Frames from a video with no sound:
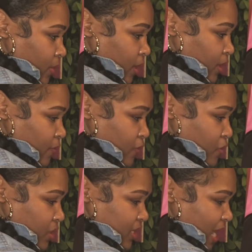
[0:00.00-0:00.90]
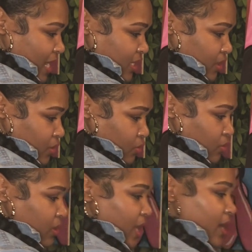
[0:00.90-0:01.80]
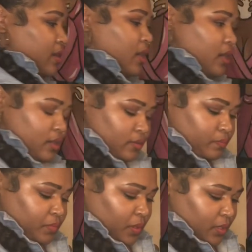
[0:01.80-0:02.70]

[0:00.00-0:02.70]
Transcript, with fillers: And if you decide to use that um,